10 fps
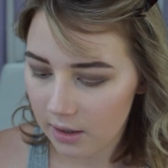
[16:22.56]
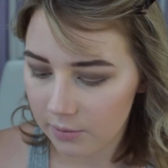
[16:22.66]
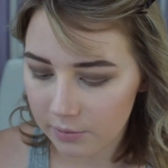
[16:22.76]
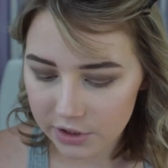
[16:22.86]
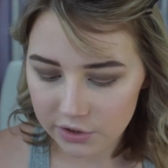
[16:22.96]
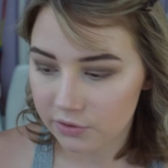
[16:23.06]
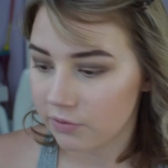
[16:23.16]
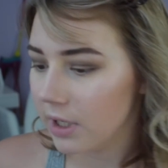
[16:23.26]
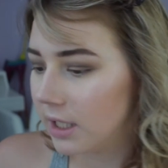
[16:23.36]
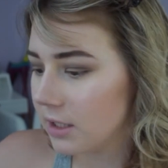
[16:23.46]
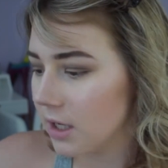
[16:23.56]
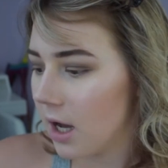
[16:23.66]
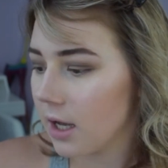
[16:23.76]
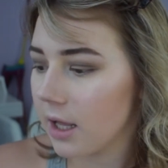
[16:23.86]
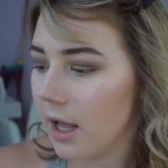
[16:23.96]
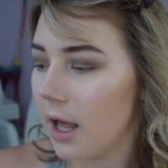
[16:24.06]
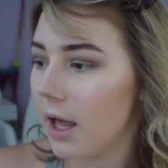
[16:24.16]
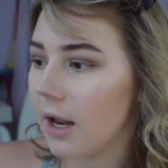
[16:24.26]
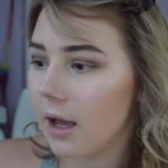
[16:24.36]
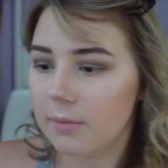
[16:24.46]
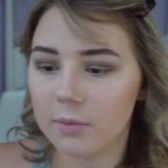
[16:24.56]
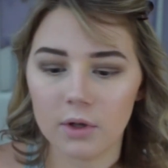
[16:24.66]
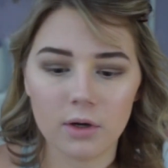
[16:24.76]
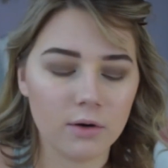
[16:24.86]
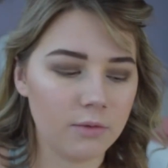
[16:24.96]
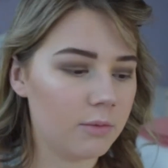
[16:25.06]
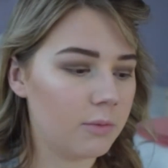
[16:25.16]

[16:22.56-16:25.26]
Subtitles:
which is really dark, and I'm gonna